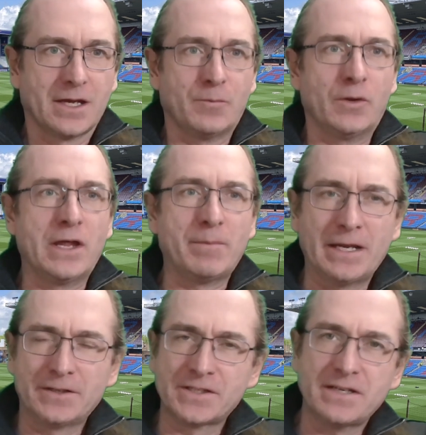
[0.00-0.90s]
Would that
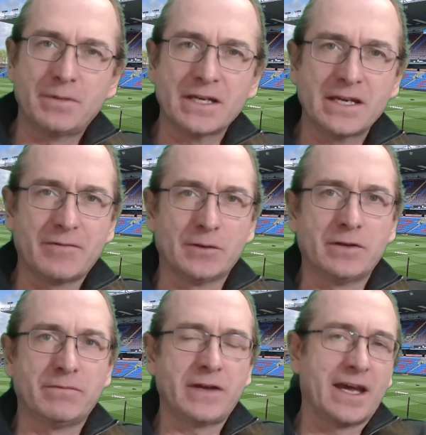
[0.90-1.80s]
penalty have been given
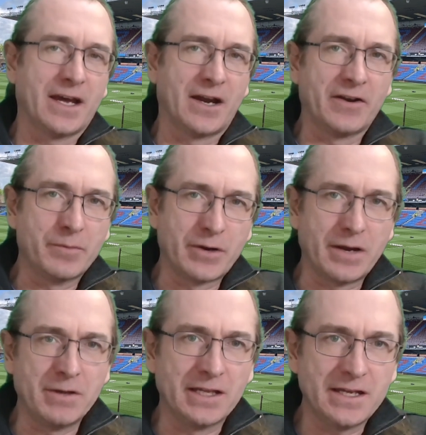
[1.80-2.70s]
under VAR in the
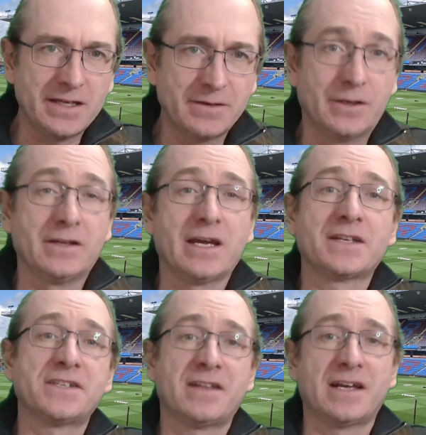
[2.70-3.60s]
Premier League? Well, the
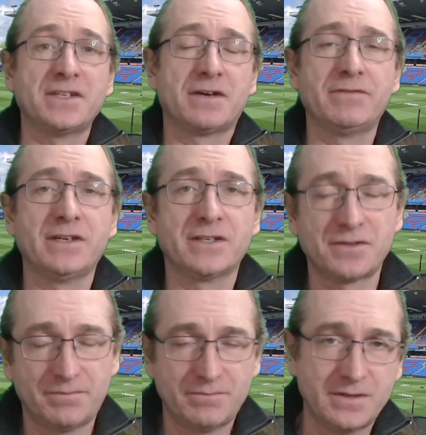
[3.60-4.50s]
answer to that is
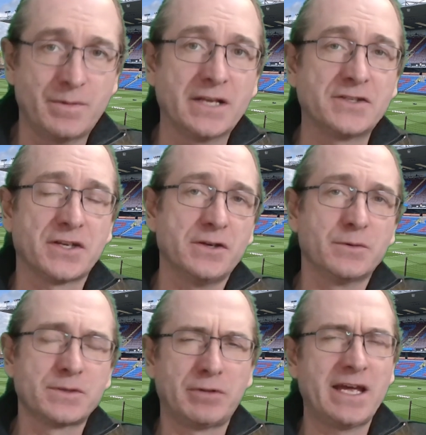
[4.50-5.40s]
obvious. Depends on who
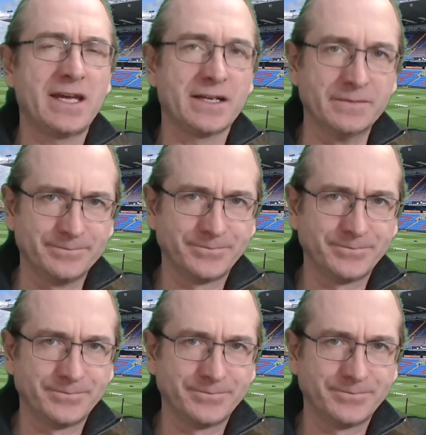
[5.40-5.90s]
was playing.